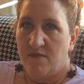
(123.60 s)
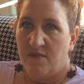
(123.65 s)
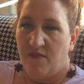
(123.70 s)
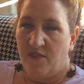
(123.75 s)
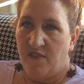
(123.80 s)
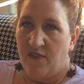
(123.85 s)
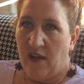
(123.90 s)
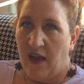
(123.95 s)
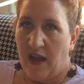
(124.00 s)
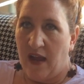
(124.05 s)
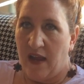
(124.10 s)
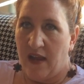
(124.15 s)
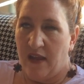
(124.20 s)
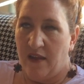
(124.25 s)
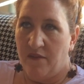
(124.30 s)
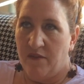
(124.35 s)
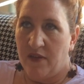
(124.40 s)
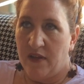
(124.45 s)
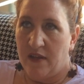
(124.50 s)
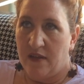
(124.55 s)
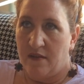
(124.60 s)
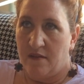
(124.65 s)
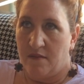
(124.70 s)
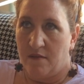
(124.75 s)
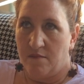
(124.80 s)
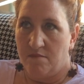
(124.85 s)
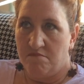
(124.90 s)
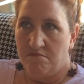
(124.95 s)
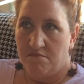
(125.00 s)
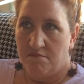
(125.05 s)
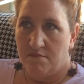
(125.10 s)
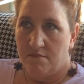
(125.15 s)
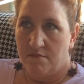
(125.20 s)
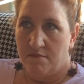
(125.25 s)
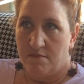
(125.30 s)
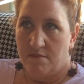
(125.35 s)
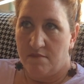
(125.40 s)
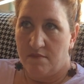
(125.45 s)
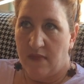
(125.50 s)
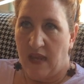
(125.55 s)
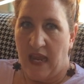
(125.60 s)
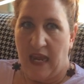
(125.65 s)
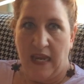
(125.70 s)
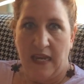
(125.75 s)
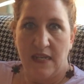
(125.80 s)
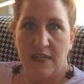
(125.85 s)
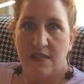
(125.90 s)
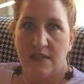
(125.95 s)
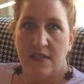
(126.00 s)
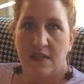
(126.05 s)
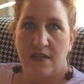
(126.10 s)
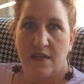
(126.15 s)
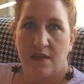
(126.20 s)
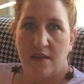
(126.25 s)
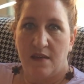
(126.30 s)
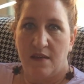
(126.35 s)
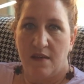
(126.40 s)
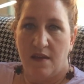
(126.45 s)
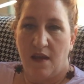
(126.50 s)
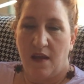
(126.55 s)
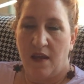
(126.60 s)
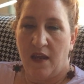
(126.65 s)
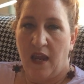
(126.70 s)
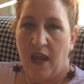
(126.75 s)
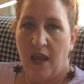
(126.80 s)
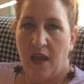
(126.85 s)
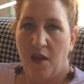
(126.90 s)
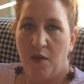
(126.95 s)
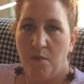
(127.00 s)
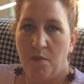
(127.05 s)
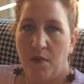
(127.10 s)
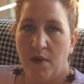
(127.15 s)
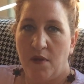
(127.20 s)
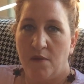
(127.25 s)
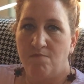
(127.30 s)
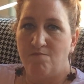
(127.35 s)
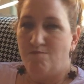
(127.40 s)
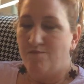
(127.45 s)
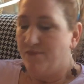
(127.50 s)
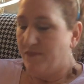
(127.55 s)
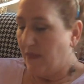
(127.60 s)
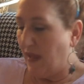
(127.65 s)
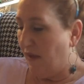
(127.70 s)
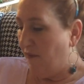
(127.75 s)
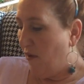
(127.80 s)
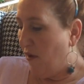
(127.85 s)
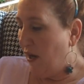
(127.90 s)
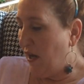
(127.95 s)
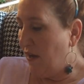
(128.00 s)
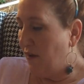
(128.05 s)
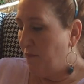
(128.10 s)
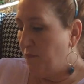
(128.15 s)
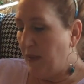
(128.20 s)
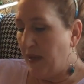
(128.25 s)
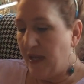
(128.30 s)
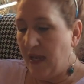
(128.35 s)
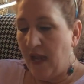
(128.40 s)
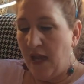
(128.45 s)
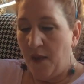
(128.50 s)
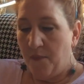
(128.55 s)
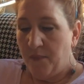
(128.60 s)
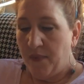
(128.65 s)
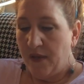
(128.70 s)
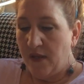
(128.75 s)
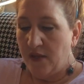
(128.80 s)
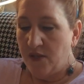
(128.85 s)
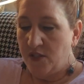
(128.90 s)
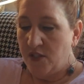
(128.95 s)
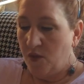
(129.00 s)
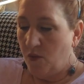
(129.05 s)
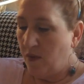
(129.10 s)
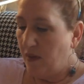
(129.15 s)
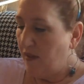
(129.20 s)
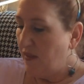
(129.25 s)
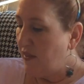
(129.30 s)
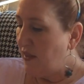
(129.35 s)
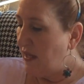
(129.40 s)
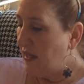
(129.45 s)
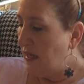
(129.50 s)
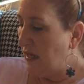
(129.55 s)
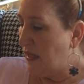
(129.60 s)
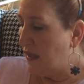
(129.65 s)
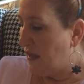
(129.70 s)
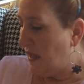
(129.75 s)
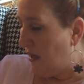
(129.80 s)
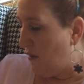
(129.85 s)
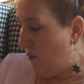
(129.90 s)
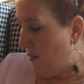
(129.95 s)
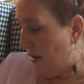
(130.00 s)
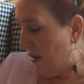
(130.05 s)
5 and 8 a.m. I've already been up doing things. I